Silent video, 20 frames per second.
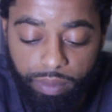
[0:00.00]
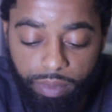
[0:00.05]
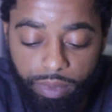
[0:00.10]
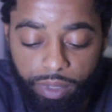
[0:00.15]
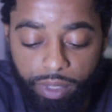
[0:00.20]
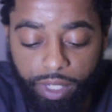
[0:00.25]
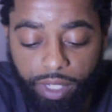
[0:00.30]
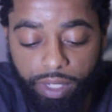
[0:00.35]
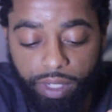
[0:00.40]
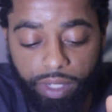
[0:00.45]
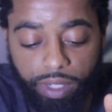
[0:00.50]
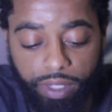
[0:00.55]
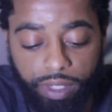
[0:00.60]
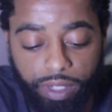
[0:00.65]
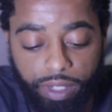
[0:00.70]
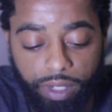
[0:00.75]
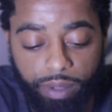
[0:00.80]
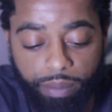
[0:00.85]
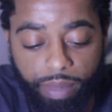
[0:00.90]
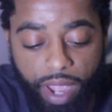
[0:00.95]

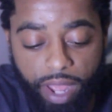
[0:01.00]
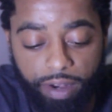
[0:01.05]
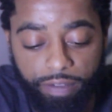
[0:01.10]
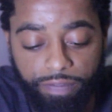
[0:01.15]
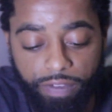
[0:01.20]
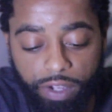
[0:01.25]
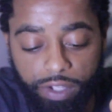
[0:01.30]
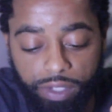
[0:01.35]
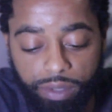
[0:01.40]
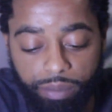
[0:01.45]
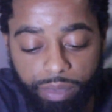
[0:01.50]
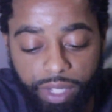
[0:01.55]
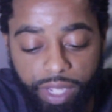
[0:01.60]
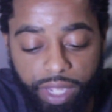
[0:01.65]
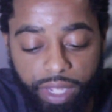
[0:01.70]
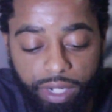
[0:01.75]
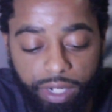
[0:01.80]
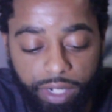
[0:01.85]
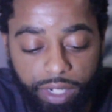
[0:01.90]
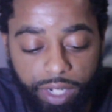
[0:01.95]
The body function
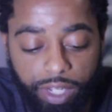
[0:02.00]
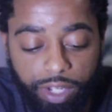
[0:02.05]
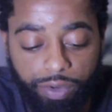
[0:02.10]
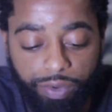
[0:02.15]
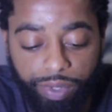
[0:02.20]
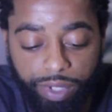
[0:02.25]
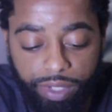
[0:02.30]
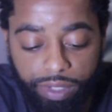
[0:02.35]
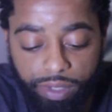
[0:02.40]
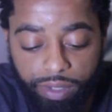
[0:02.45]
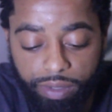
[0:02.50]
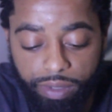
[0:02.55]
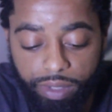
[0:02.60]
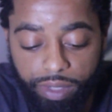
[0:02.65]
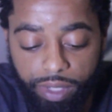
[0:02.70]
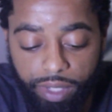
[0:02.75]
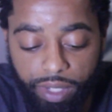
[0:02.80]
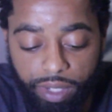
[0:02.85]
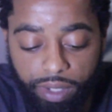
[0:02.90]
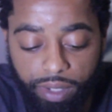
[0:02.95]
began to decrease.
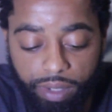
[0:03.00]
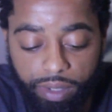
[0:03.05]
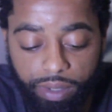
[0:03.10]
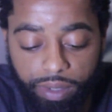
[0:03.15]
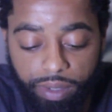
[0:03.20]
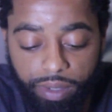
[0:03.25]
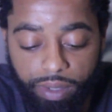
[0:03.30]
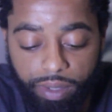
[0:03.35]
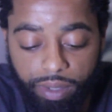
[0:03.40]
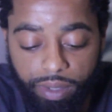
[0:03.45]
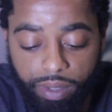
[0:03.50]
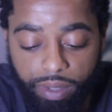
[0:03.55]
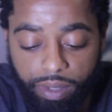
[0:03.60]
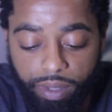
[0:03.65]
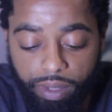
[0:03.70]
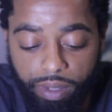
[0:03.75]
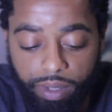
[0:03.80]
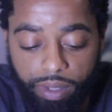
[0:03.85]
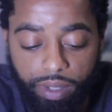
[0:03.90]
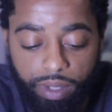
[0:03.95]
Yeah.
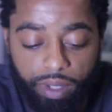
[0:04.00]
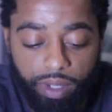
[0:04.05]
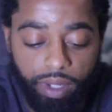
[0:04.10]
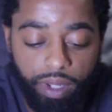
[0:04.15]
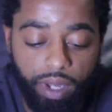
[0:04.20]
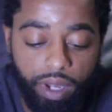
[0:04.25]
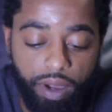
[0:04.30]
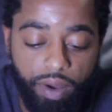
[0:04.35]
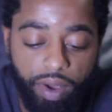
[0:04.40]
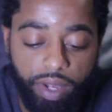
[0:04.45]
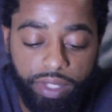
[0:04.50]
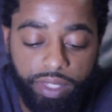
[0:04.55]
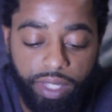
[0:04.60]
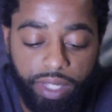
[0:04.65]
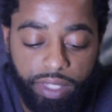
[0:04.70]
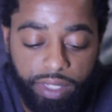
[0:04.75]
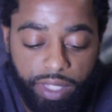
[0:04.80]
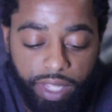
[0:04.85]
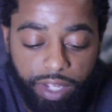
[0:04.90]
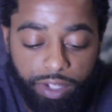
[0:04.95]
All right, it
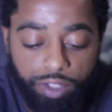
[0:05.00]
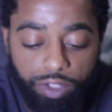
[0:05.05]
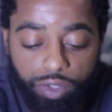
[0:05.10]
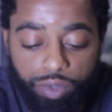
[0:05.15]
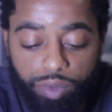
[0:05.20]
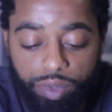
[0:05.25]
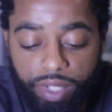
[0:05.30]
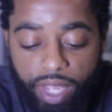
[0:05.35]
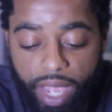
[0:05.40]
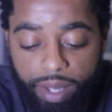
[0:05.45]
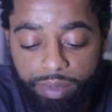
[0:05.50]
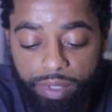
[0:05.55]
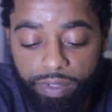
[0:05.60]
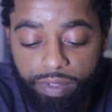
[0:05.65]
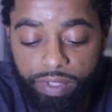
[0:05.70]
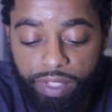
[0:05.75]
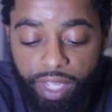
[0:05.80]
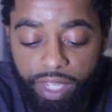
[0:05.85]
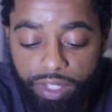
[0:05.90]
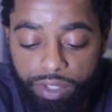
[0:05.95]
says there are 2 types of
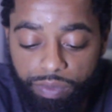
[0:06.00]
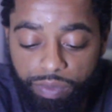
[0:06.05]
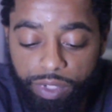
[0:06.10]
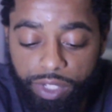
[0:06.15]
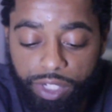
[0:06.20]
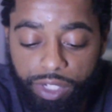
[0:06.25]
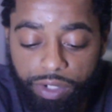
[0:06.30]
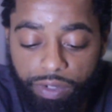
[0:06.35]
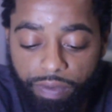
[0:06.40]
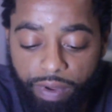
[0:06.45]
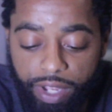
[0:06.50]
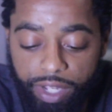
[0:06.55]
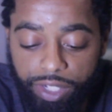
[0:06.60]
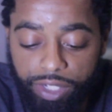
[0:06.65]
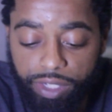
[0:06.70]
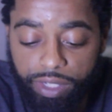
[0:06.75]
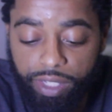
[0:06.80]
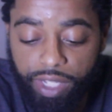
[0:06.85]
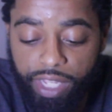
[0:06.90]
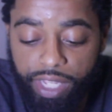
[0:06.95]
sex
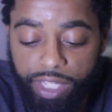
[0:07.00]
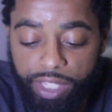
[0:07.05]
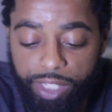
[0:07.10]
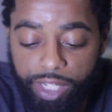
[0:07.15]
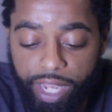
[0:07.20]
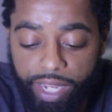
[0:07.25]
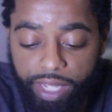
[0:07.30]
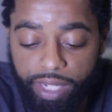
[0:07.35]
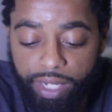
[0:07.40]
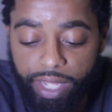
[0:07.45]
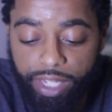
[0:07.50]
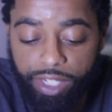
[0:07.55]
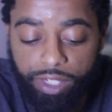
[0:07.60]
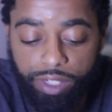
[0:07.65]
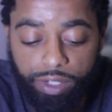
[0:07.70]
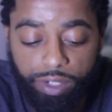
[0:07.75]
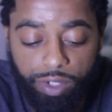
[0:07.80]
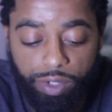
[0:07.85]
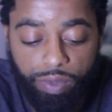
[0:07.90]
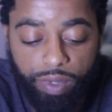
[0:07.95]
regeneration:
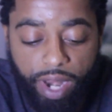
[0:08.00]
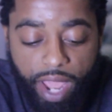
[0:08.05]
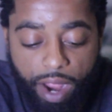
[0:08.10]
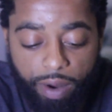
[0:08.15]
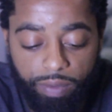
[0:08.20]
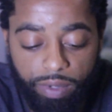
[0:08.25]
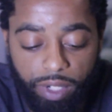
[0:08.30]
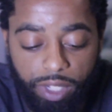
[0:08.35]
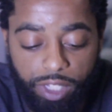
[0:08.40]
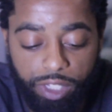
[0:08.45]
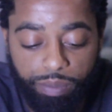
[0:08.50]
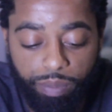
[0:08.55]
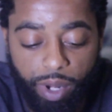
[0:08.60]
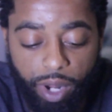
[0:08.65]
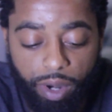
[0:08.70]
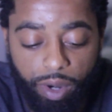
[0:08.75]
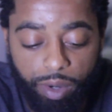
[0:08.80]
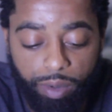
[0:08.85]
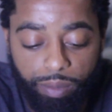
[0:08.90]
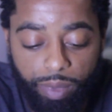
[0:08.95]
injaculation, do not release
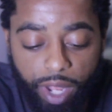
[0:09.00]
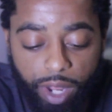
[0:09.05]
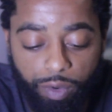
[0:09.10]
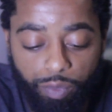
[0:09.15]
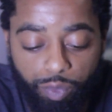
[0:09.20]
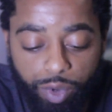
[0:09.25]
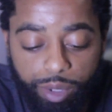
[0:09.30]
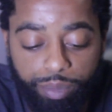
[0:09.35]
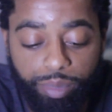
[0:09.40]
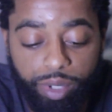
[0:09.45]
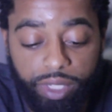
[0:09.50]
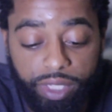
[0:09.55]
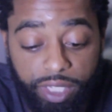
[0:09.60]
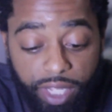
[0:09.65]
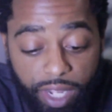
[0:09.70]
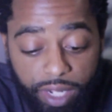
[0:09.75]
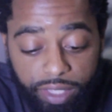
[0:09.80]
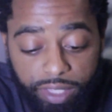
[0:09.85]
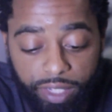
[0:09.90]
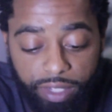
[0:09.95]
sperm, and
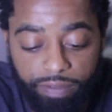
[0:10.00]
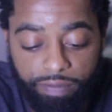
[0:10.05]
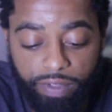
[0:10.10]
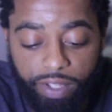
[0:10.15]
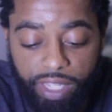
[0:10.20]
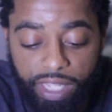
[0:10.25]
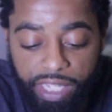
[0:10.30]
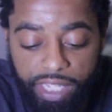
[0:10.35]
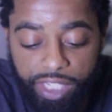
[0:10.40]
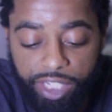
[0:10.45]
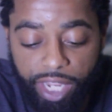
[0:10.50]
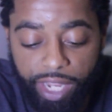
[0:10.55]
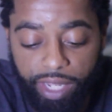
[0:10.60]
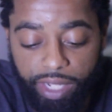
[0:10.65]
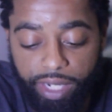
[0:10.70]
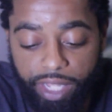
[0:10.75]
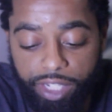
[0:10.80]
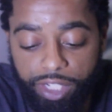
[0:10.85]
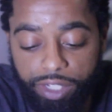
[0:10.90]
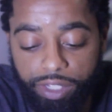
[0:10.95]
reproductive
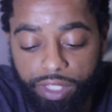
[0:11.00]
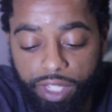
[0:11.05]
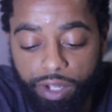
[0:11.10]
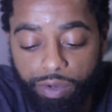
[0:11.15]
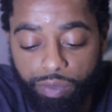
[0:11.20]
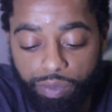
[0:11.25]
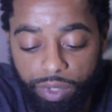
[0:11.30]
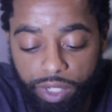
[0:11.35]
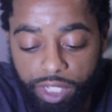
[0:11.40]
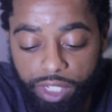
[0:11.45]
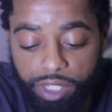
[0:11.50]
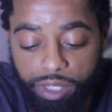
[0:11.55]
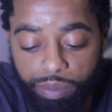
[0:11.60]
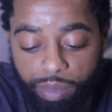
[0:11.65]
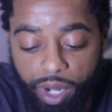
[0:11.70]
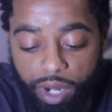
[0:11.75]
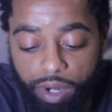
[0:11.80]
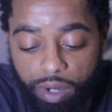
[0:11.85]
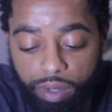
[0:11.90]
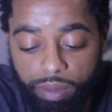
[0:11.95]
ejaculation that release
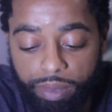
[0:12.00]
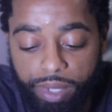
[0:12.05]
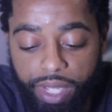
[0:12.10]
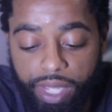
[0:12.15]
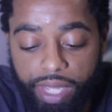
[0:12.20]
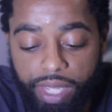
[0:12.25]
sperm.